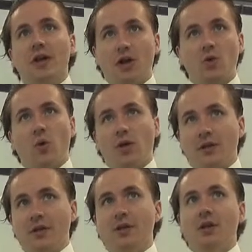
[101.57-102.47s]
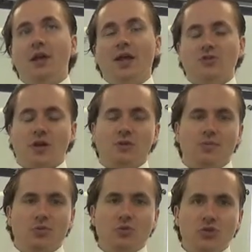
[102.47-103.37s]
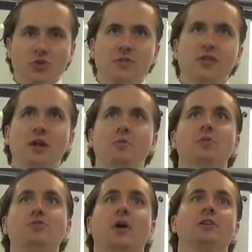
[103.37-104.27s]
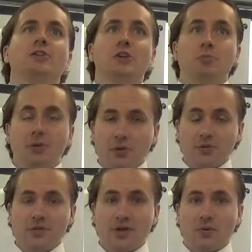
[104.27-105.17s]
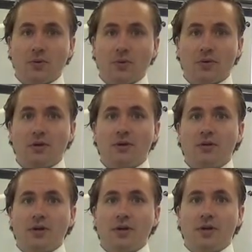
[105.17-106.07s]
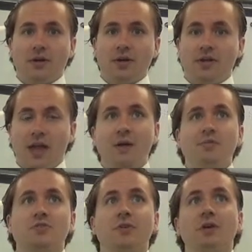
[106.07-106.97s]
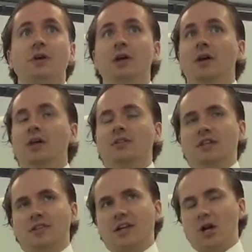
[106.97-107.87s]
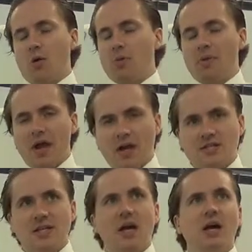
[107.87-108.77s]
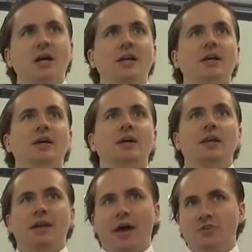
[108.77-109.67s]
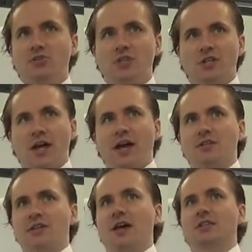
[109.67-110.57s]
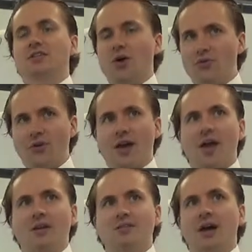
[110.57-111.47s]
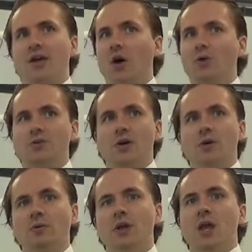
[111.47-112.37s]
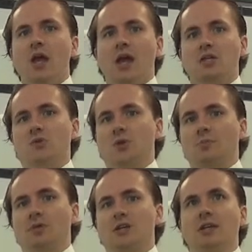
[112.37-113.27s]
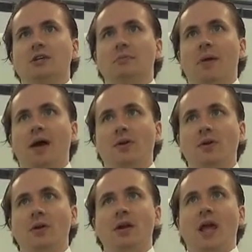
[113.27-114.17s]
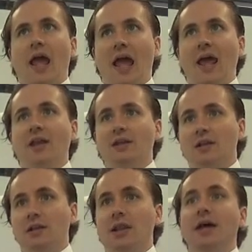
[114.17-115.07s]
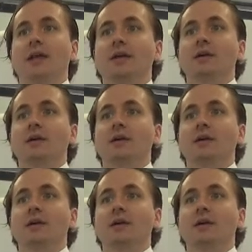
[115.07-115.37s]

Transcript: air quality and tried to reduce the number of criteria pollutants that were uh, in the atmosphere. Things like carbon monoxide, nitrogen dioxide, sulfur dioxide, ozone, any sort of particulate matter, and lead.